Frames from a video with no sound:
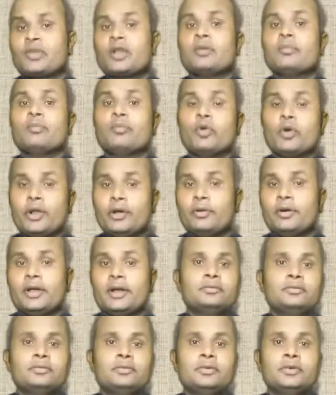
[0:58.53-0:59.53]

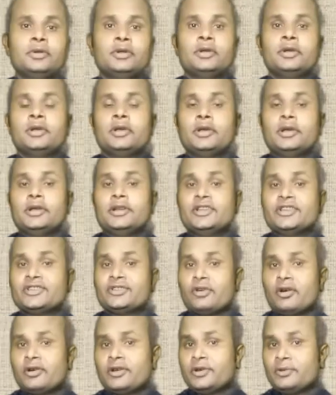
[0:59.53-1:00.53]
Moreover, it is
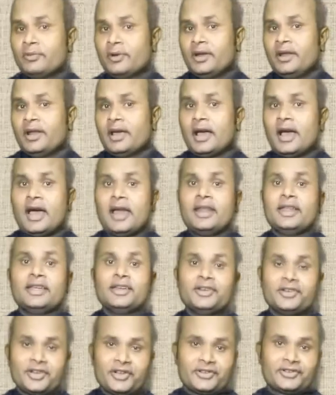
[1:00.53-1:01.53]
not even an
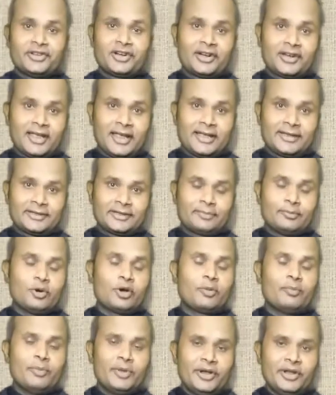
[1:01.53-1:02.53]
interesting task
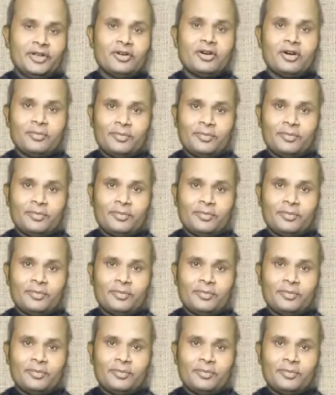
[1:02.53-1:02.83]
for many of